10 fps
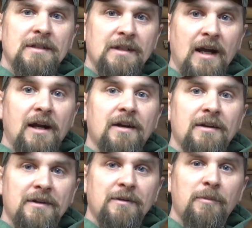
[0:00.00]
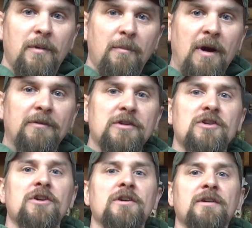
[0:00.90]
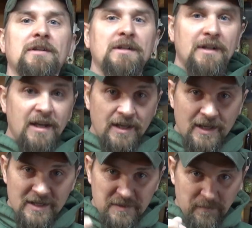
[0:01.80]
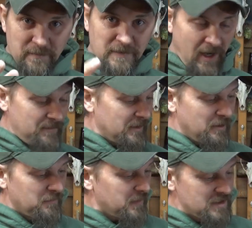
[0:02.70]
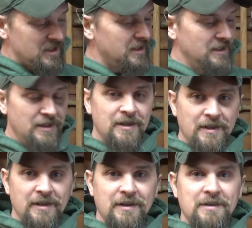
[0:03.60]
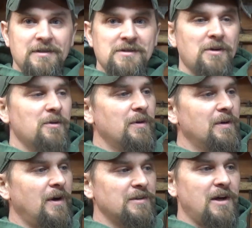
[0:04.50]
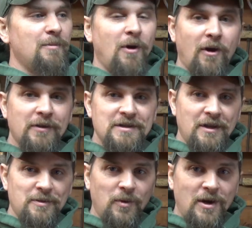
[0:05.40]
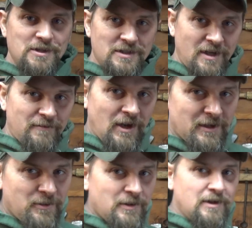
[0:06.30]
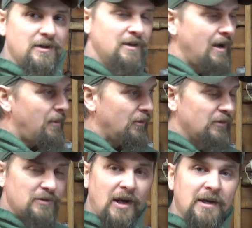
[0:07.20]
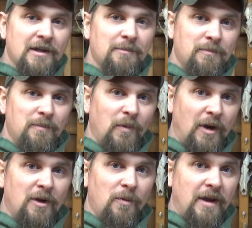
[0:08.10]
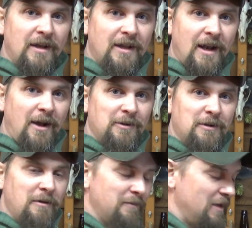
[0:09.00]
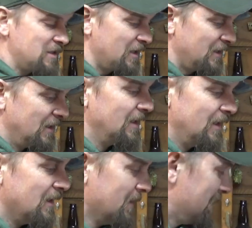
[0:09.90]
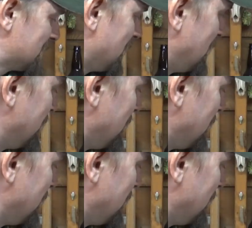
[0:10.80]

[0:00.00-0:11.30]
Yeah, about the shirt. It is time to go fishing. So, on top of all these other projects I've got going, I'm also trying to break away to get out and go fishing. So,